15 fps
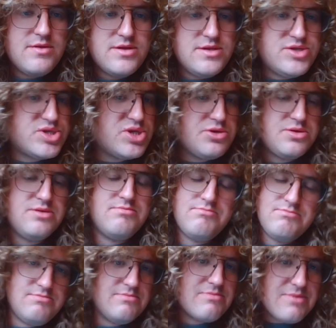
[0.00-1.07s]
So
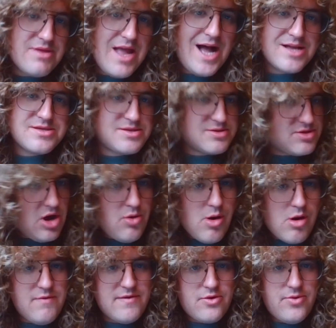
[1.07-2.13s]
I'll go
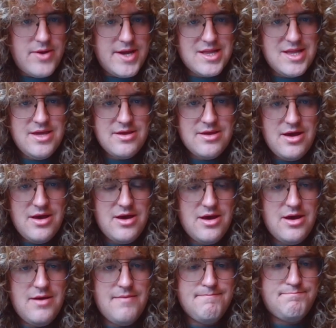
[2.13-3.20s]
over quickly.
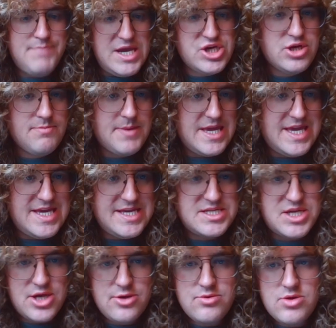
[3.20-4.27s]
Bishop
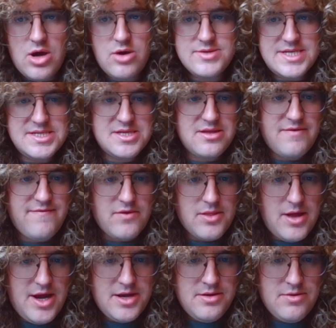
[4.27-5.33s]
e2 goes into the fun
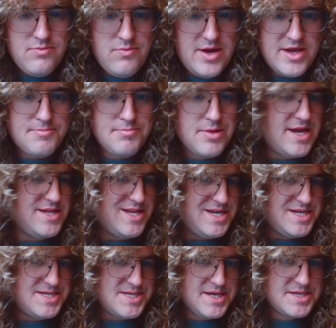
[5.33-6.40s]
line where you play
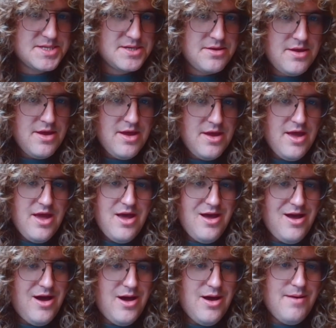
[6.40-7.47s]
d6.
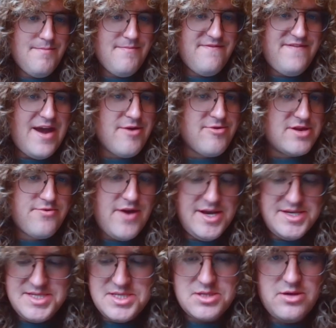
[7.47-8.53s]
Very
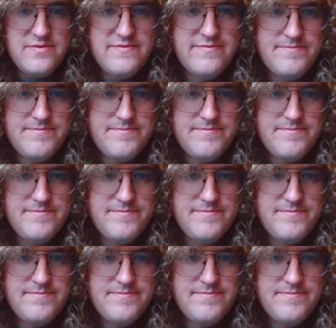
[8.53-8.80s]
crazy stuff.